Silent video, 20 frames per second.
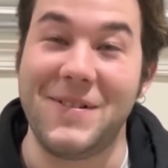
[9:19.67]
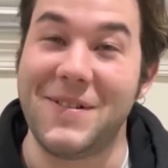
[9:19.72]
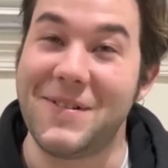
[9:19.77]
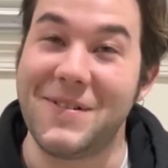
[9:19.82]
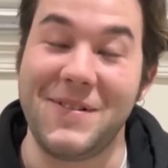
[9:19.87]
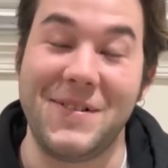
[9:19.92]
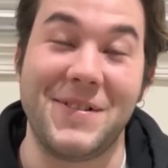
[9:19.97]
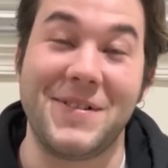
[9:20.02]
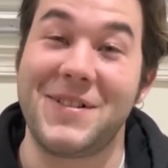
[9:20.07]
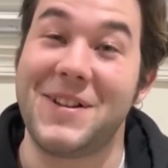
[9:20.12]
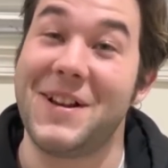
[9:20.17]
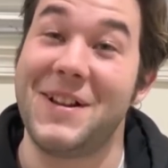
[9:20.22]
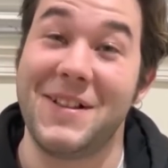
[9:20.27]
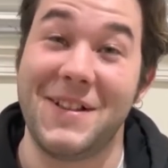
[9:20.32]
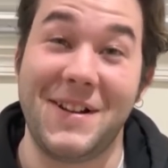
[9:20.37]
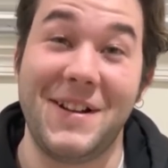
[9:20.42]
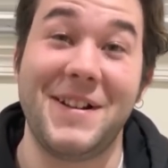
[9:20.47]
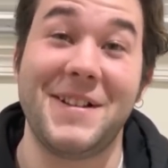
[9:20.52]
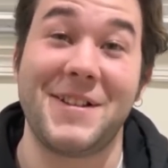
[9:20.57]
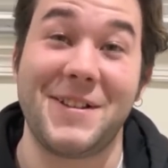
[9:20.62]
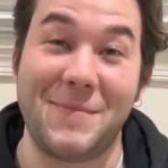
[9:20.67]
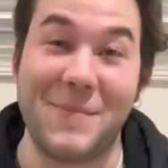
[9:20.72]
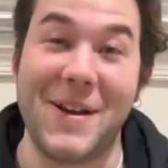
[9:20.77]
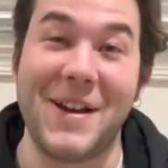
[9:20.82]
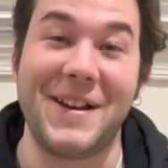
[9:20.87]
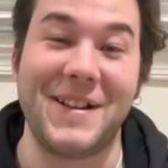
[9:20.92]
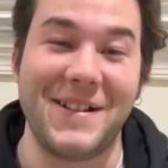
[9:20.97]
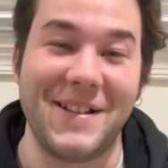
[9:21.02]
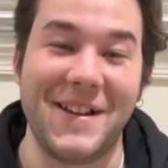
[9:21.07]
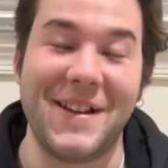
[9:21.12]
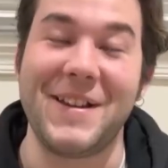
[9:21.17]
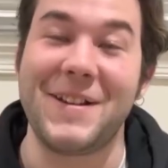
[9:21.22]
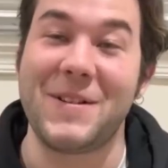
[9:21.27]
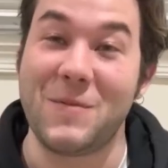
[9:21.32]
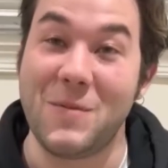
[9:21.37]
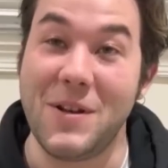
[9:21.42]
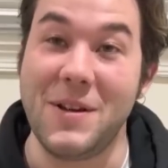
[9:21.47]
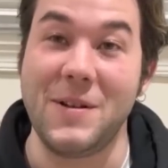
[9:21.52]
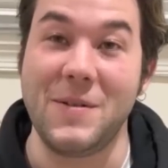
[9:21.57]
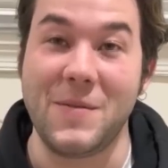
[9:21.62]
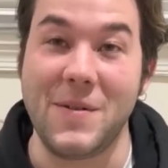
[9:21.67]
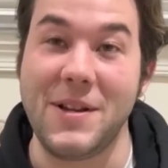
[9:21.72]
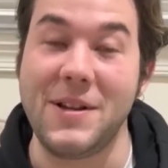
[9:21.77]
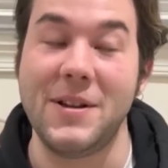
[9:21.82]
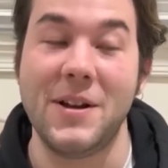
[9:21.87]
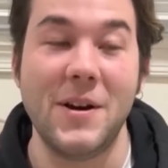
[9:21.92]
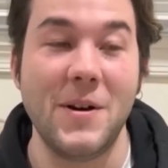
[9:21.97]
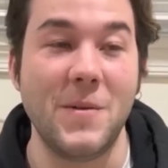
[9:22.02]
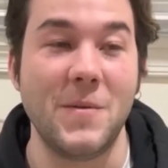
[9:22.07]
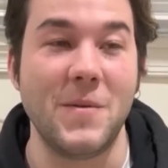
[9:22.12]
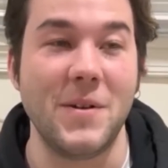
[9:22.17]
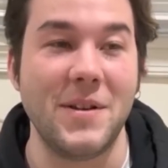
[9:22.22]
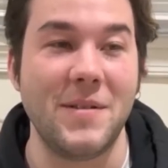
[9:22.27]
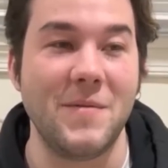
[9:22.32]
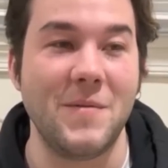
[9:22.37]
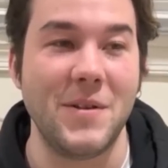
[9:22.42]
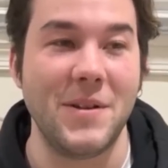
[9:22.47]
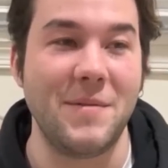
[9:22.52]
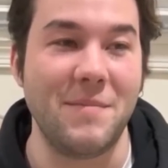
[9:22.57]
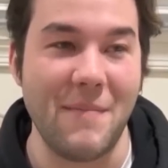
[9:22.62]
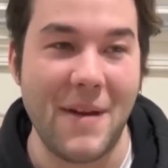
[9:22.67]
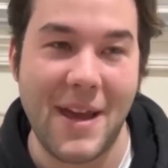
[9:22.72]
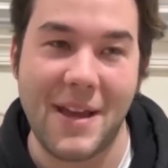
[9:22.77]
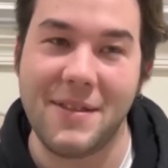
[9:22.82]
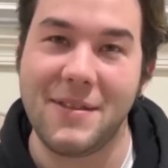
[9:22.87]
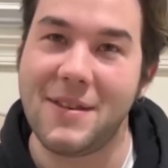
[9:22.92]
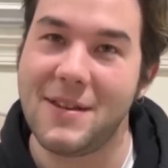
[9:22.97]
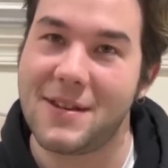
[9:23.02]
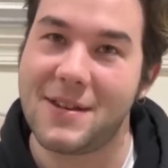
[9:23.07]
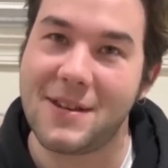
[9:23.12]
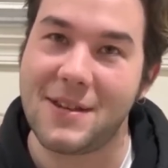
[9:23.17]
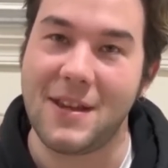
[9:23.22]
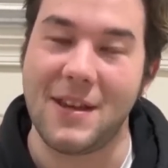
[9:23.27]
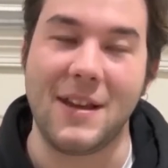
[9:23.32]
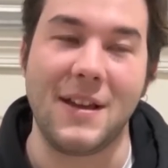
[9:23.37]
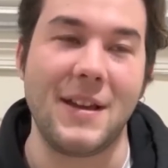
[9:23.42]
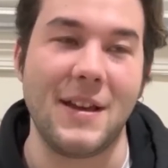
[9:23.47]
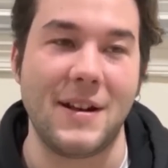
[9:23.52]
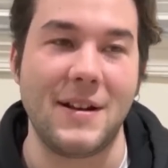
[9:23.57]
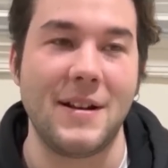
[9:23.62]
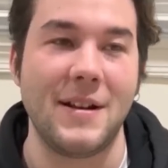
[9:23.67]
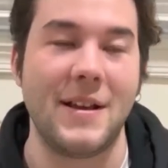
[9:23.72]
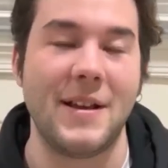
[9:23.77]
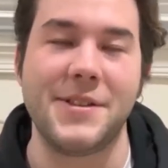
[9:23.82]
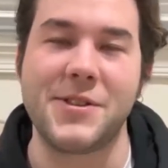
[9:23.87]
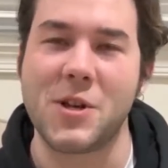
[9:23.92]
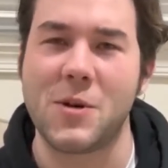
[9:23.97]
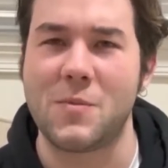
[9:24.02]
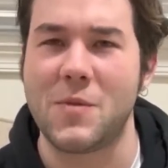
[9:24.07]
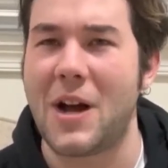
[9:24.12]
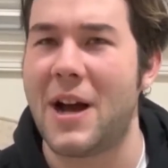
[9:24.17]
you're telling us, man, like we know we'd made this thing, and it's,